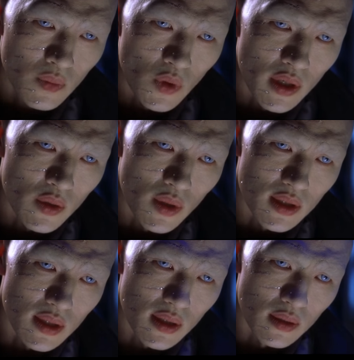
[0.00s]
are we making
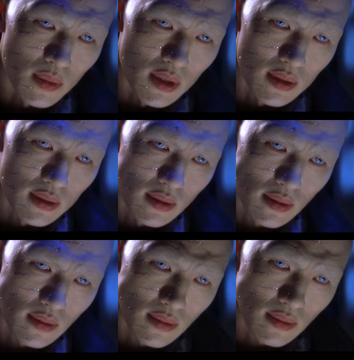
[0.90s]
a Jinx movie?
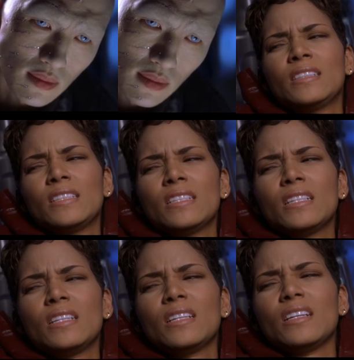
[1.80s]
Was anyone
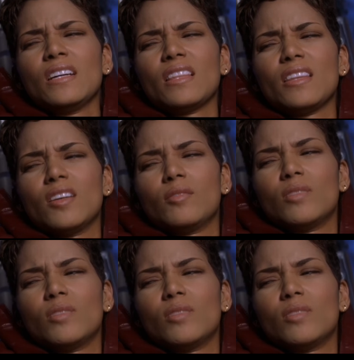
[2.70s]
asking for this?